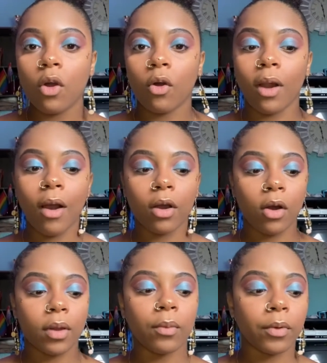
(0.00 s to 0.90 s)
or I'll go
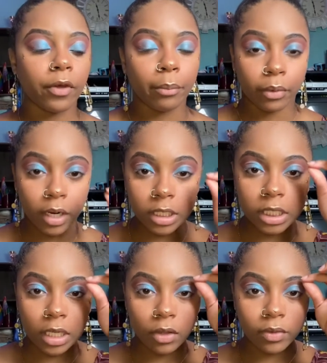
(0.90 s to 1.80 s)
in with a brush
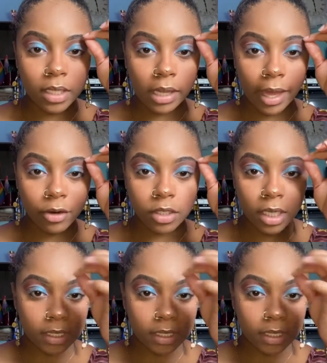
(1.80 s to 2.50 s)
and use a lighter shade